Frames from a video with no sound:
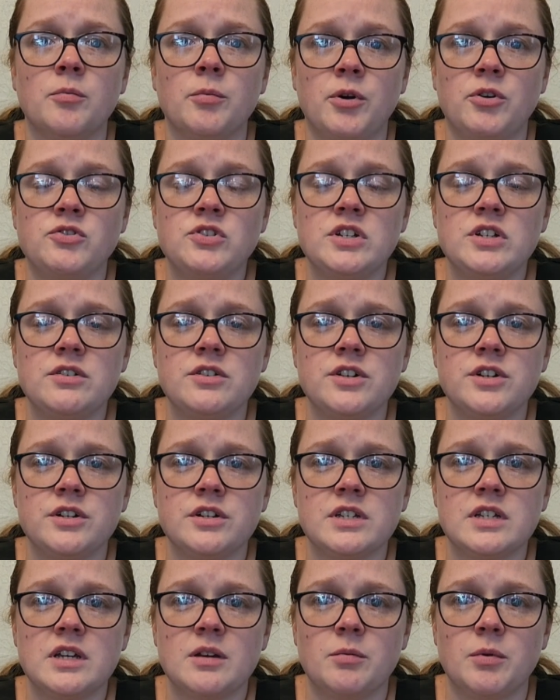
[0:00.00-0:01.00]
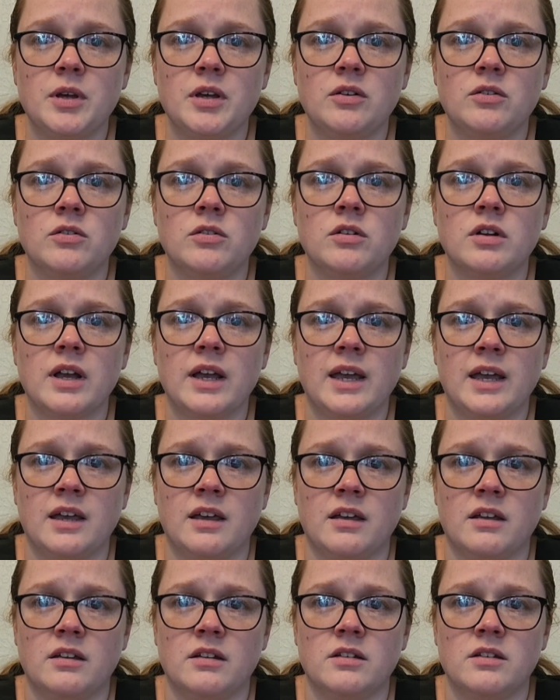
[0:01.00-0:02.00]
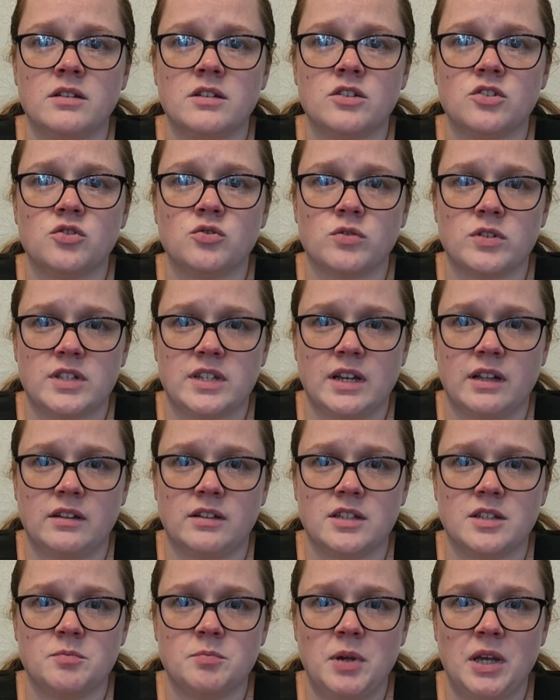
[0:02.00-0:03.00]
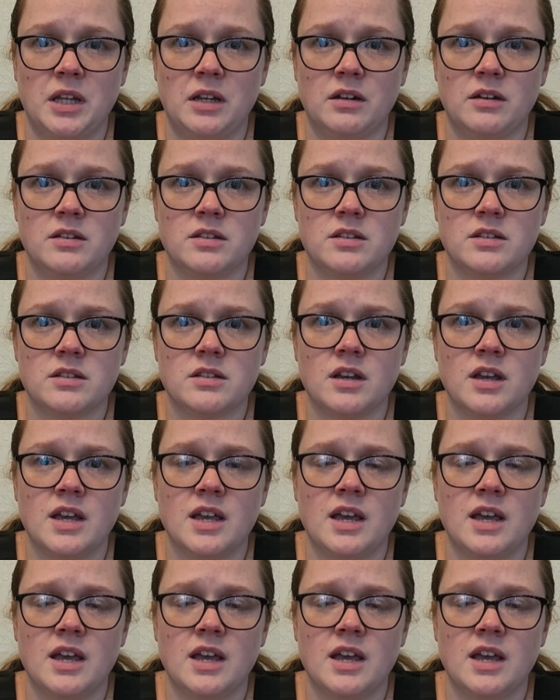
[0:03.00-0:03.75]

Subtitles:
posterior tibial, and dorsalis pedis,